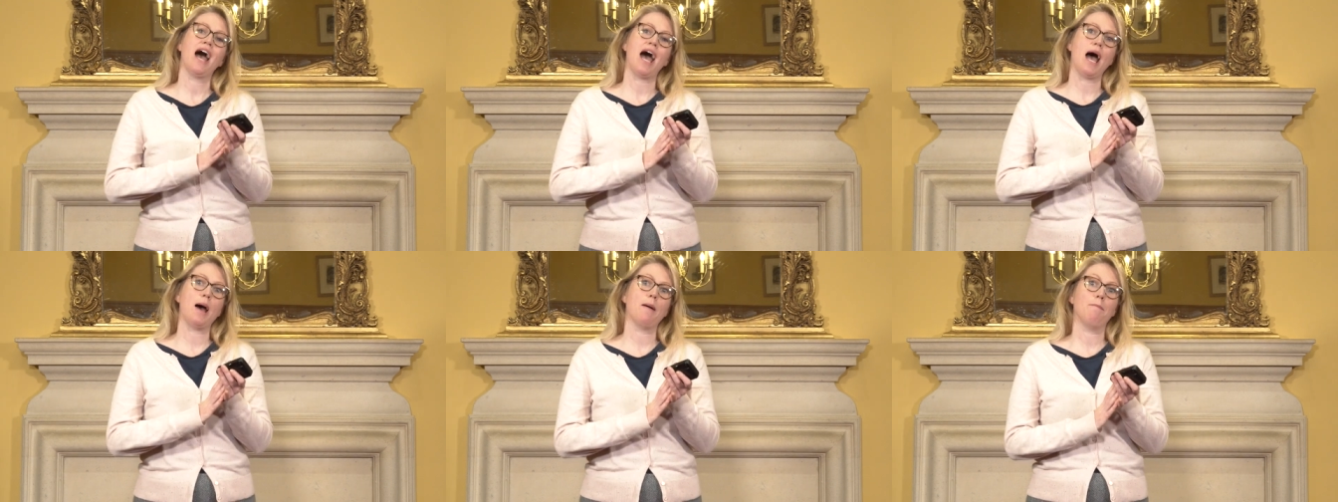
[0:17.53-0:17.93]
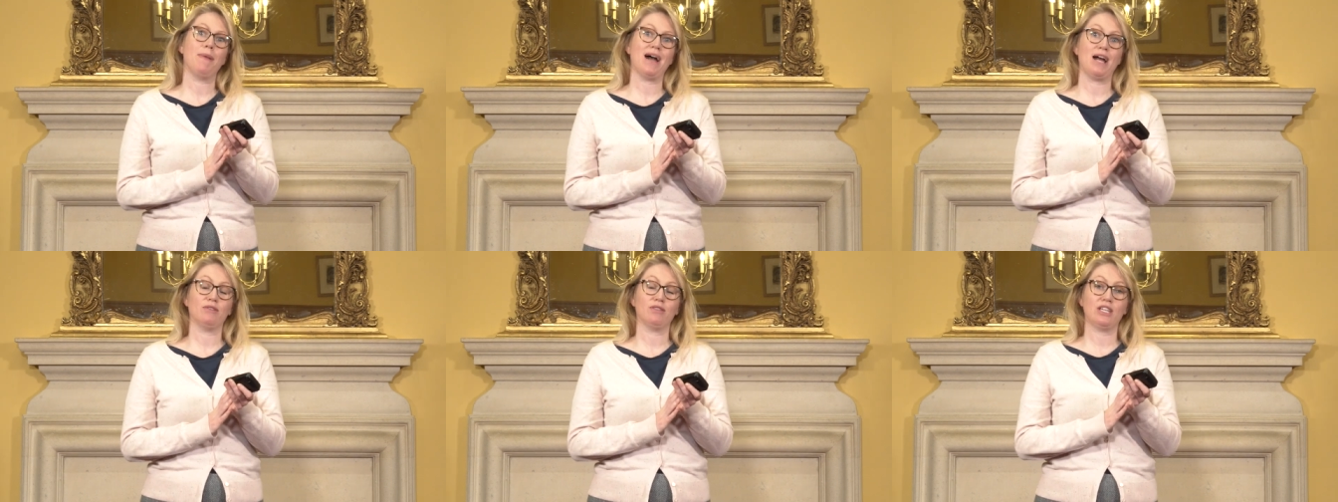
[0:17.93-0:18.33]

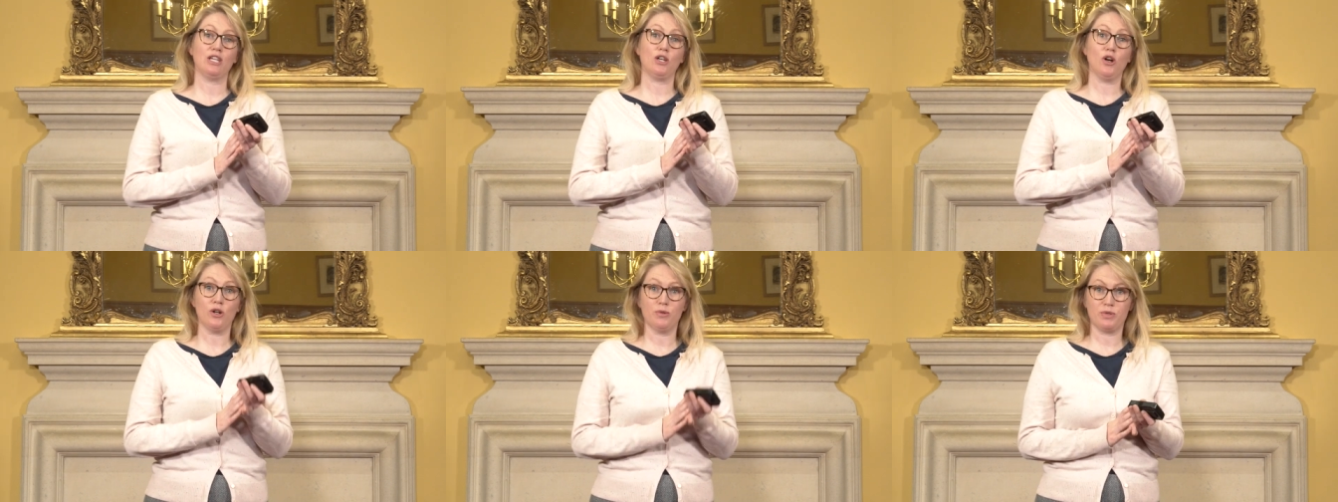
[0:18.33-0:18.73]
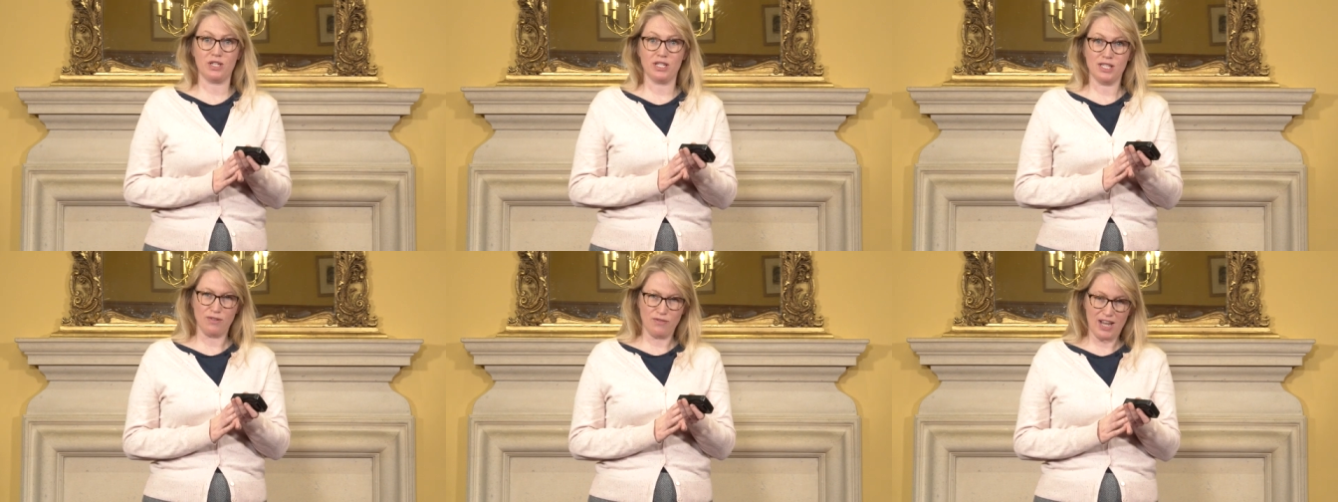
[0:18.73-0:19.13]
about the
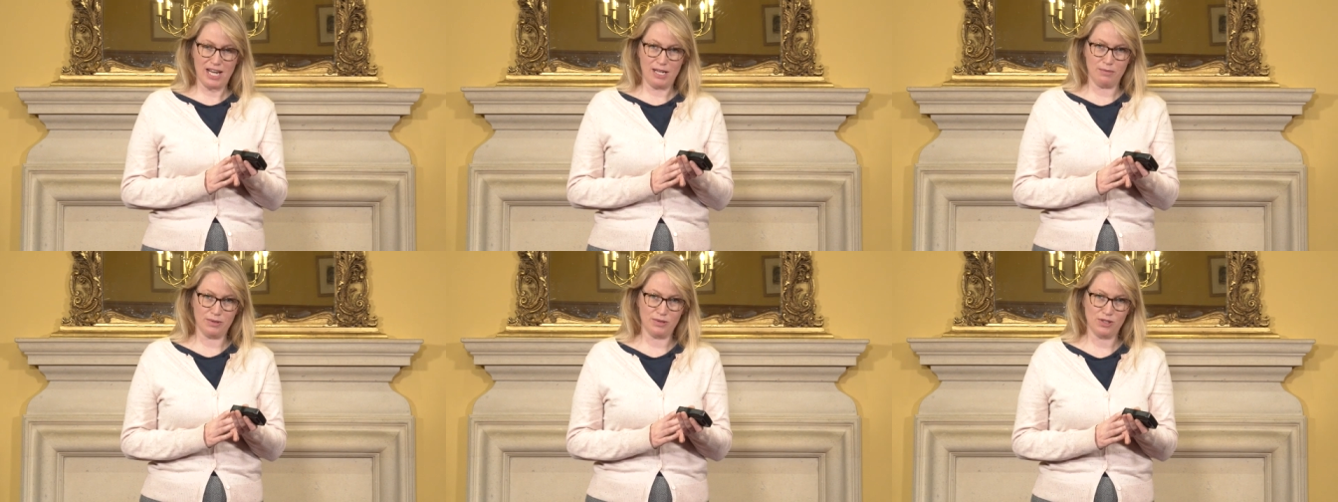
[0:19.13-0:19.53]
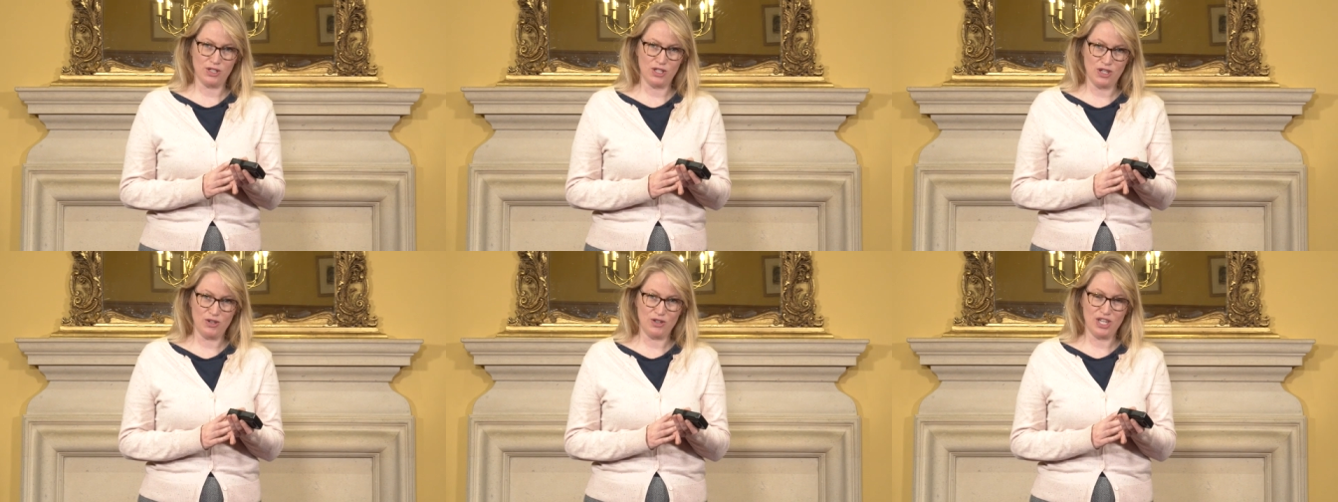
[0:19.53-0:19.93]
options available
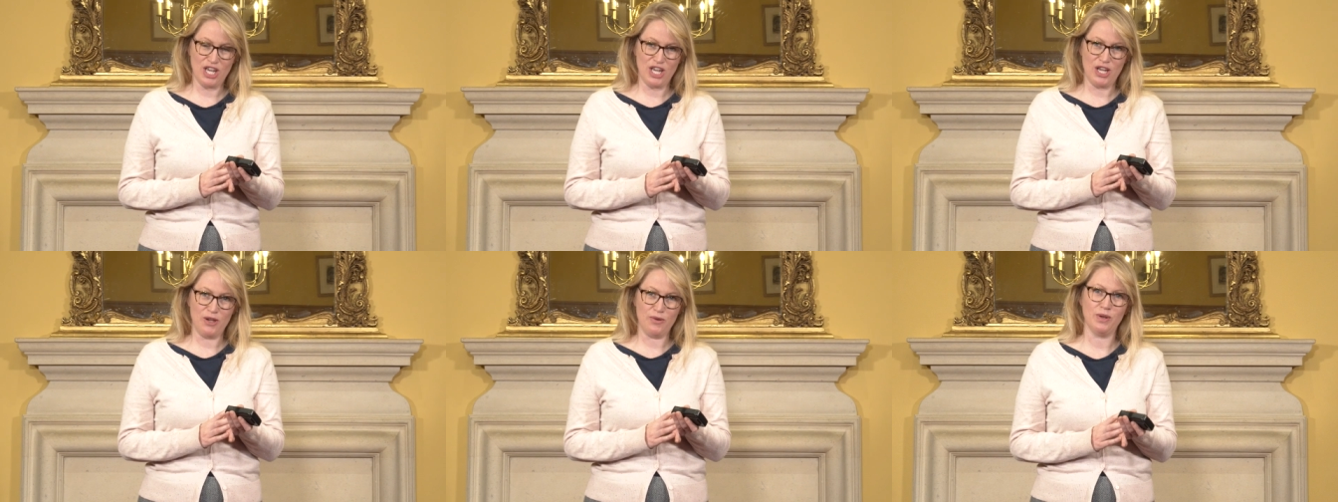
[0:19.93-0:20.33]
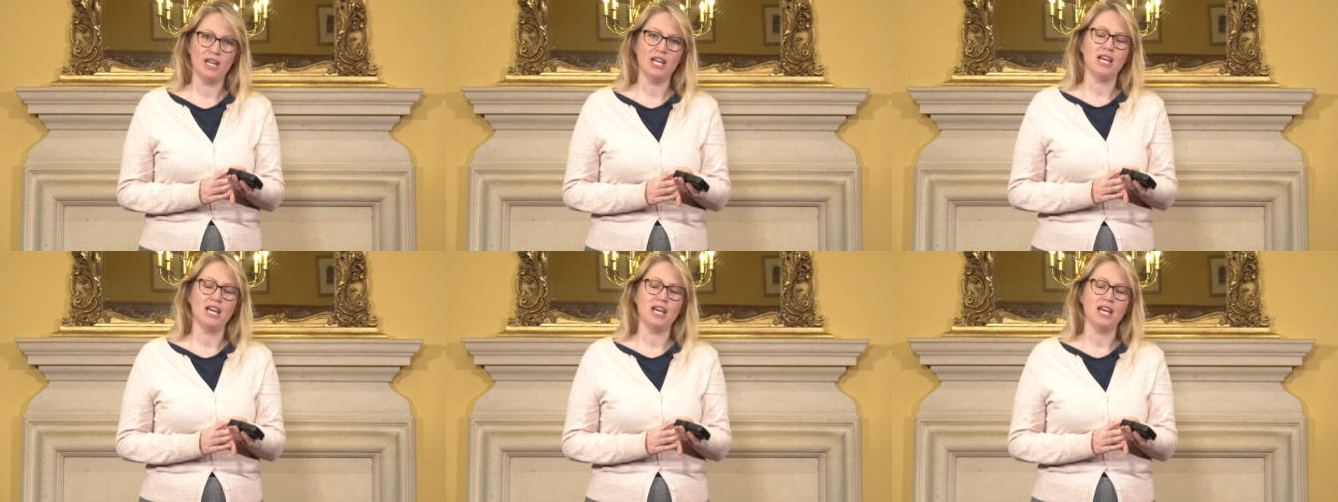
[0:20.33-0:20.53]
to you